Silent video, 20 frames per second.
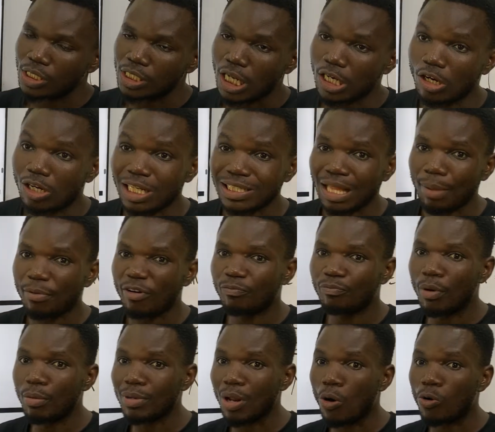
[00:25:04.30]
There's another type of
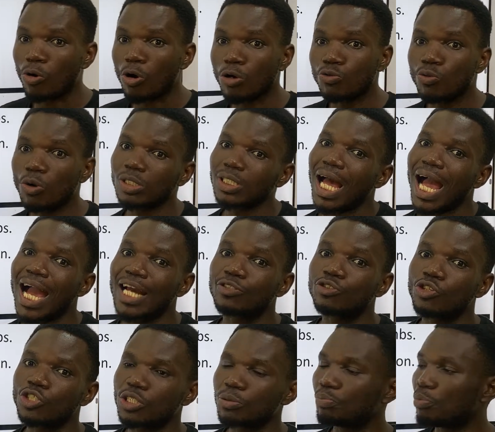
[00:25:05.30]
bomb that we call what?
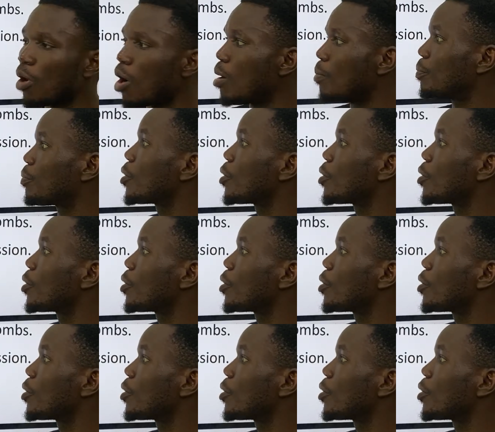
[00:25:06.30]
Hydrogen bomb.